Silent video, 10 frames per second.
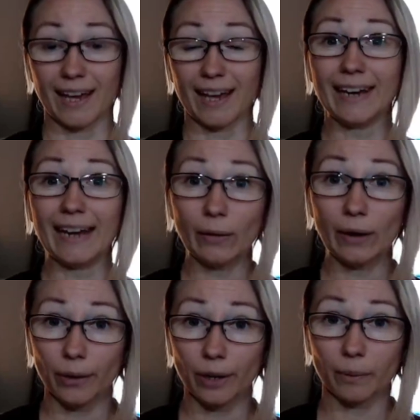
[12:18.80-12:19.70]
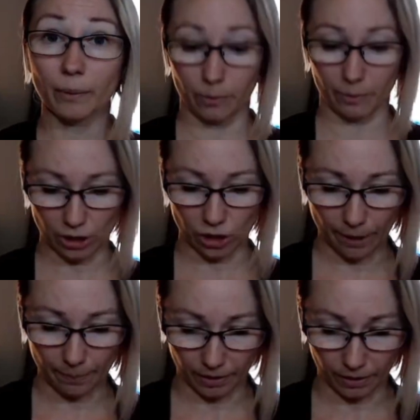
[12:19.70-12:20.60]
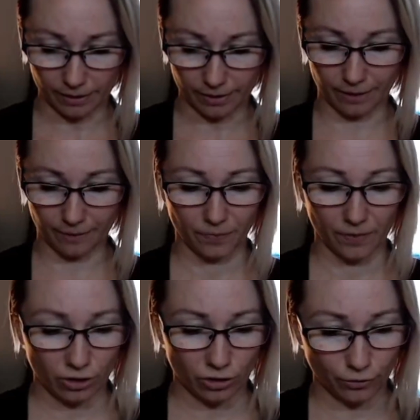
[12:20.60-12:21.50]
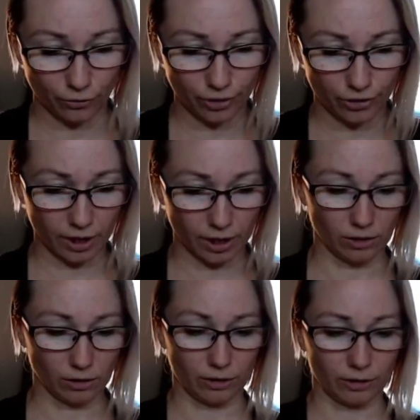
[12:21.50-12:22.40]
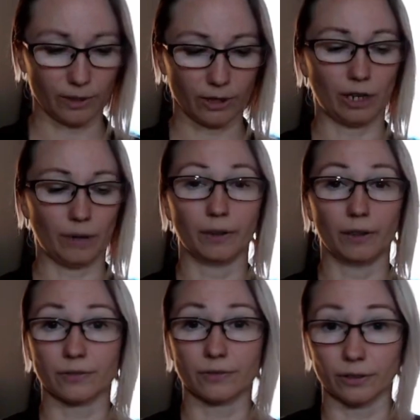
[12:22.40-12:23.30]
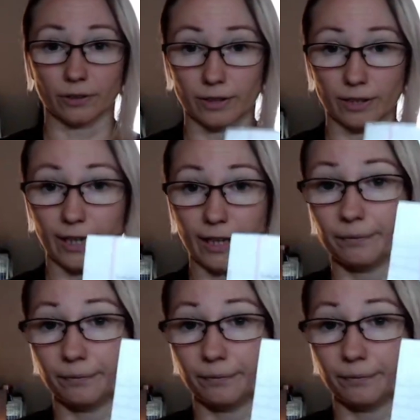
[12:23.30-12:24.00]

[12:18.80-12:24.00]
Now, how do I come up with my shopping list? So the first thing I do, here's my shopping list for today